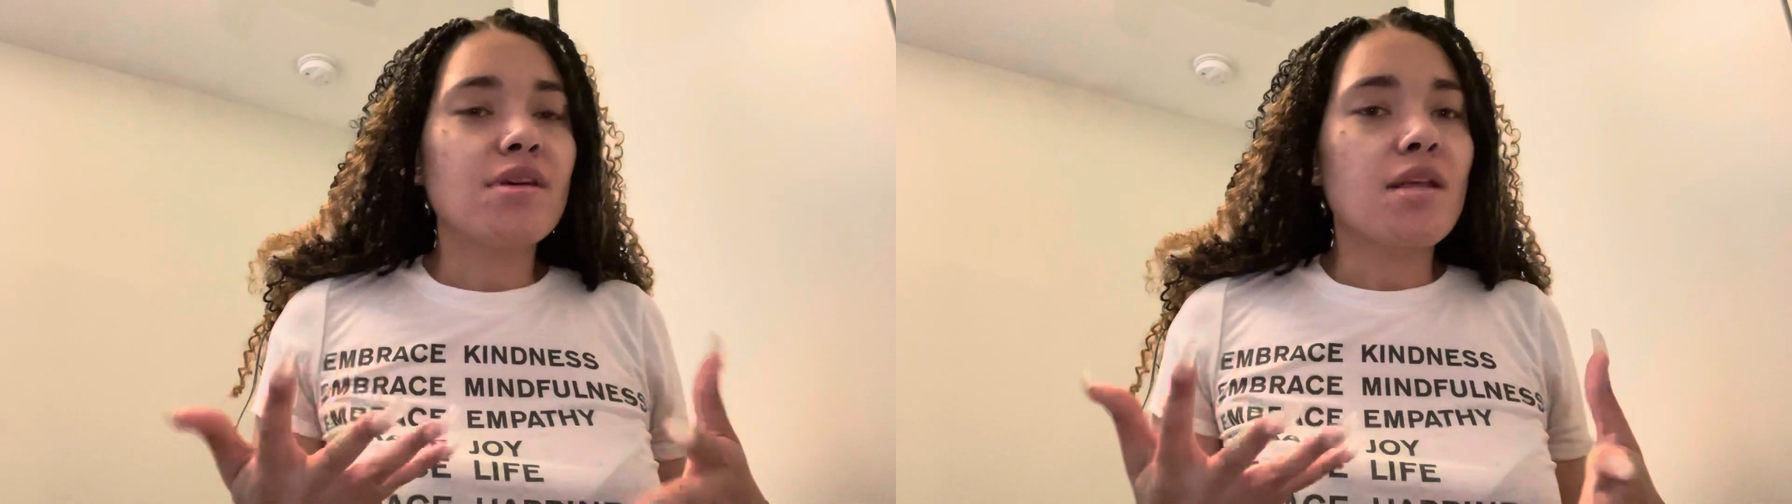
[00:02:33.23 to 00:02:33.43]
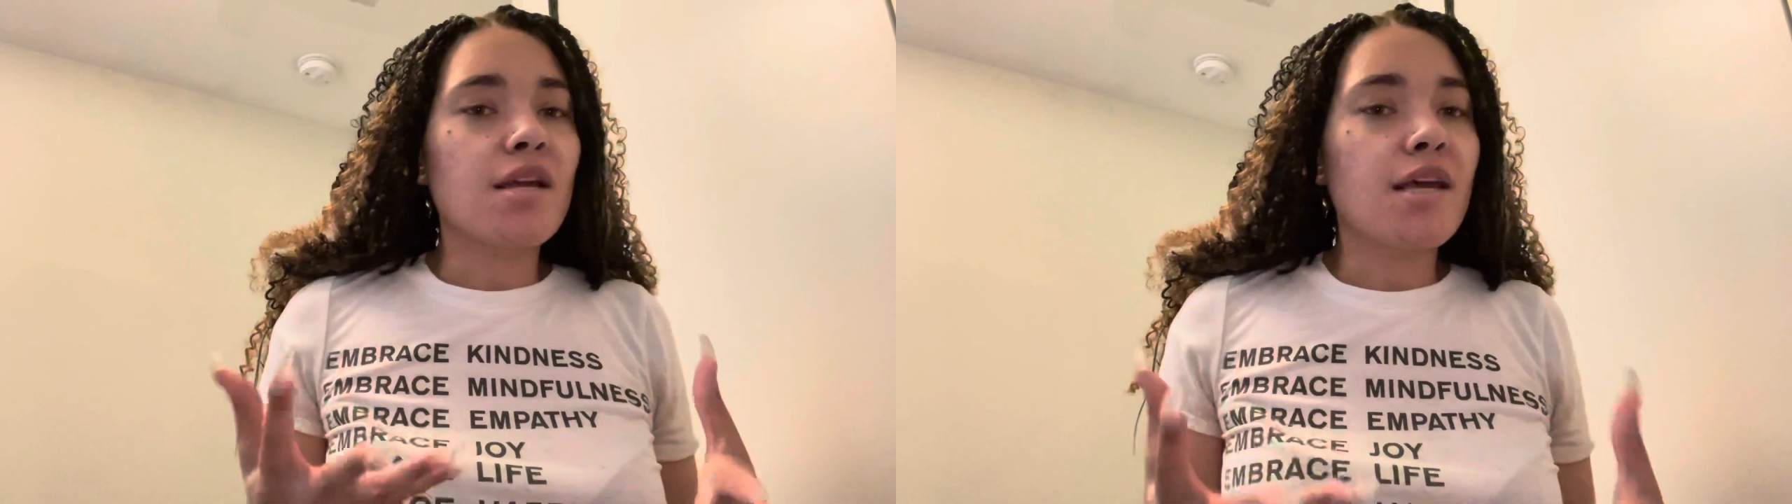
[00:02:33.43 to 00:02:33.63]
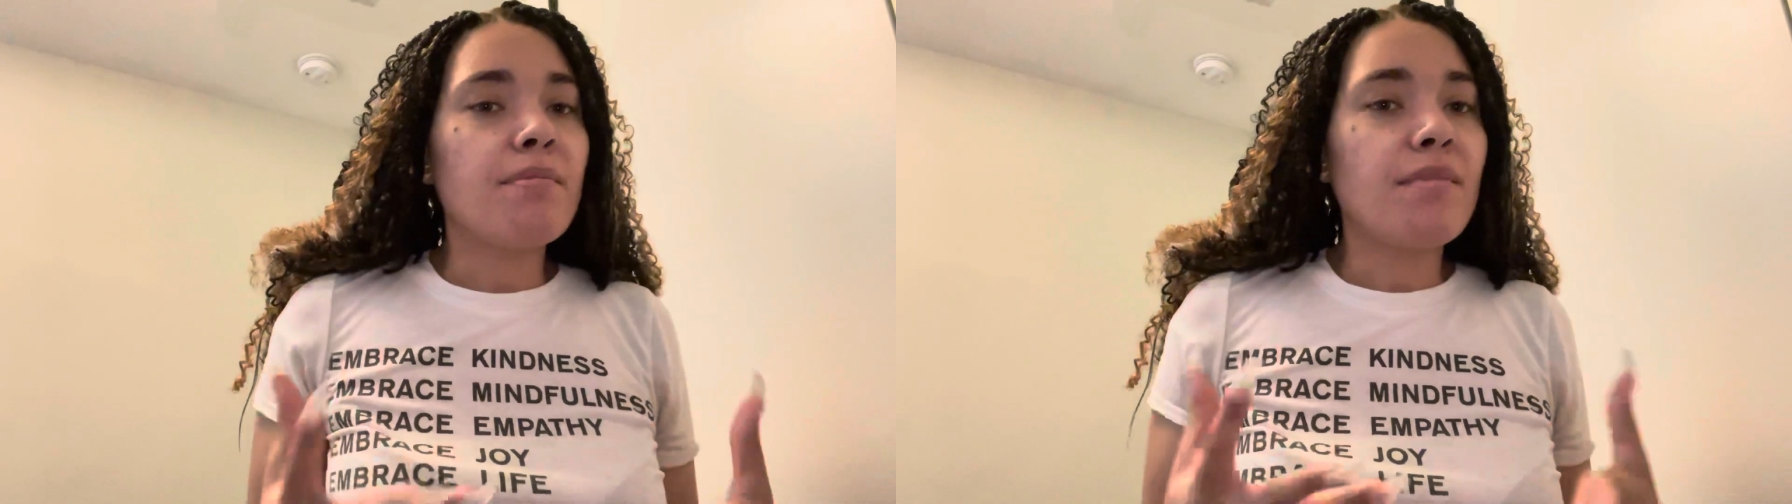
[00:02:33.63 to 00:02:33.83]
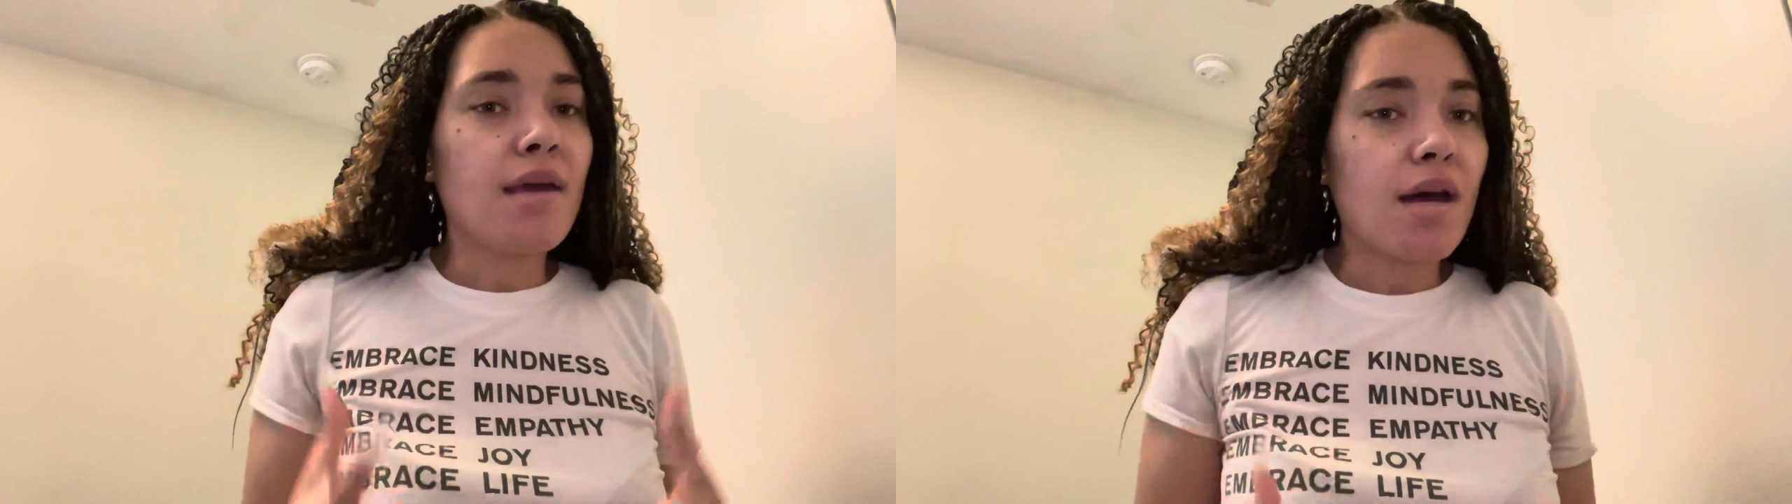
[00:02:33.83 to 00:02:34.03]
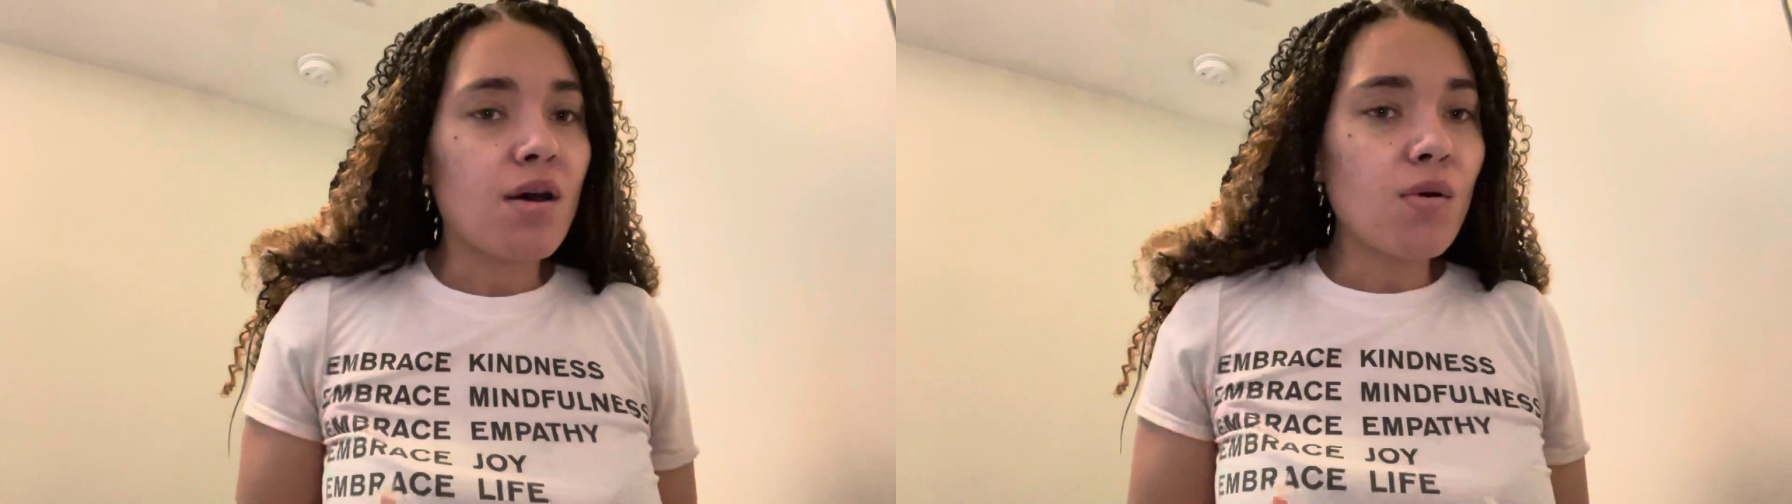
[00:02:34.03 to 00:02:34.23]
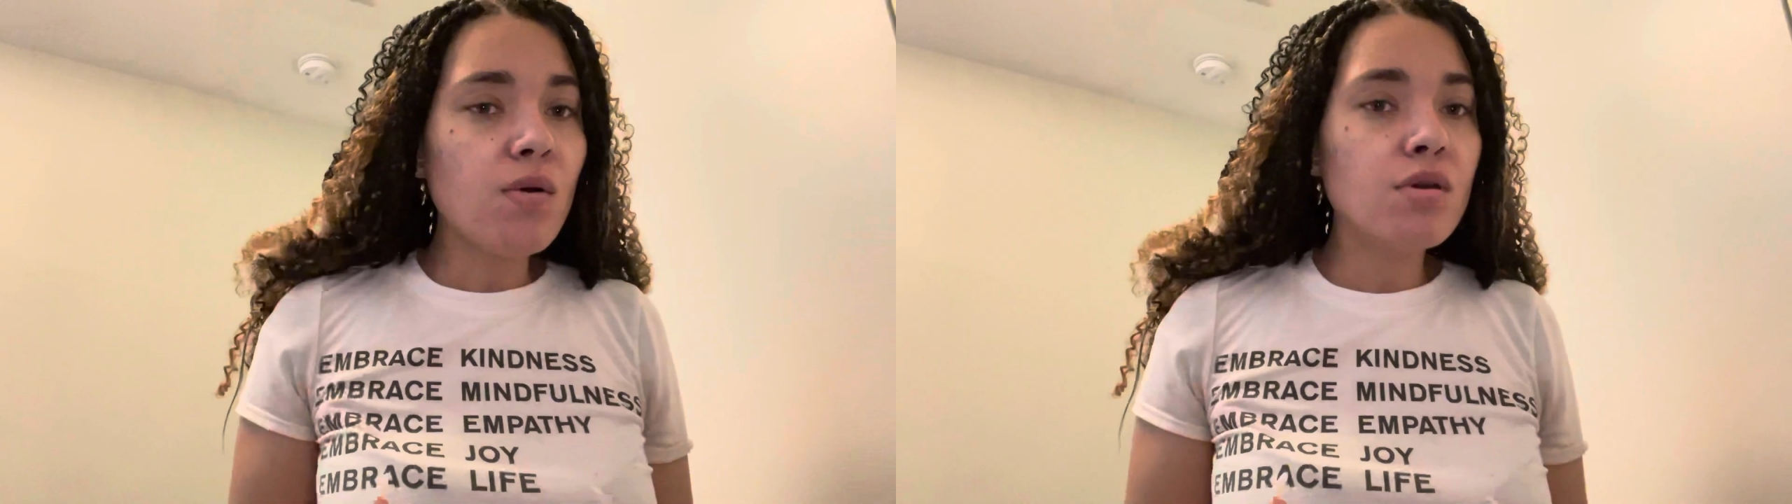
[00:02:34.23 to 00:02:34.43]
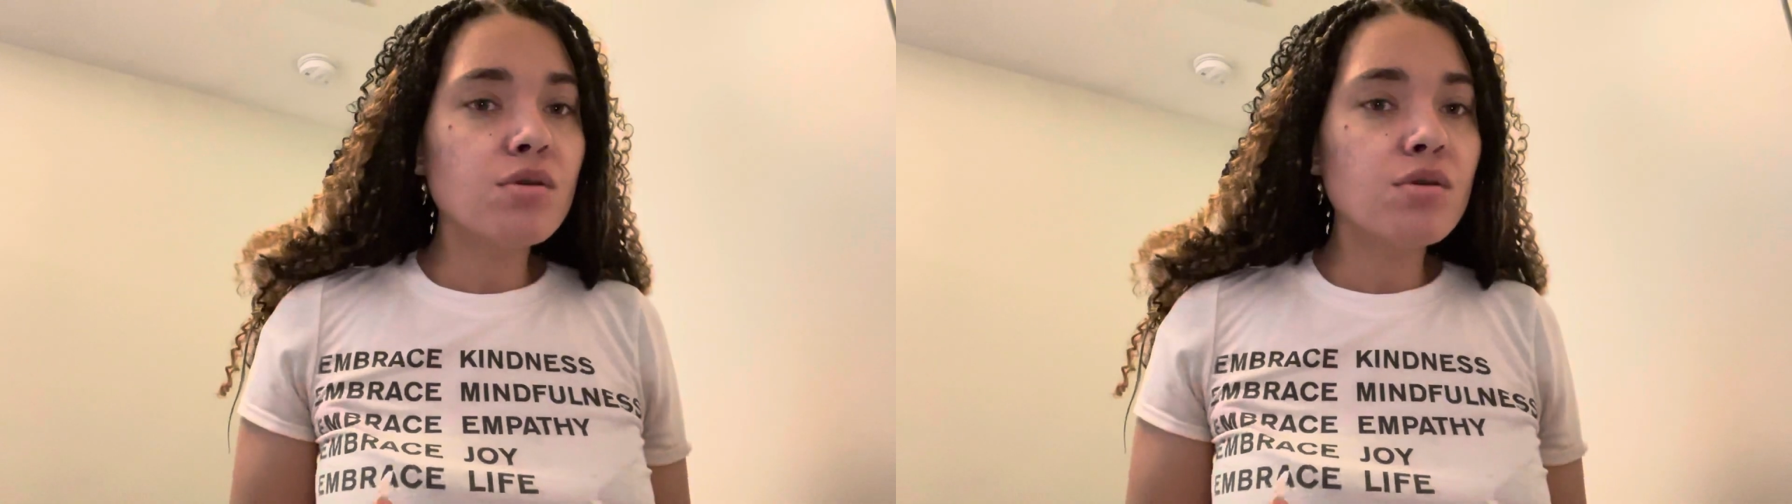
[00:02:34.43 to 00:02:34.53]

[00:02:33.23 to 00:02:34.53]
that I am now.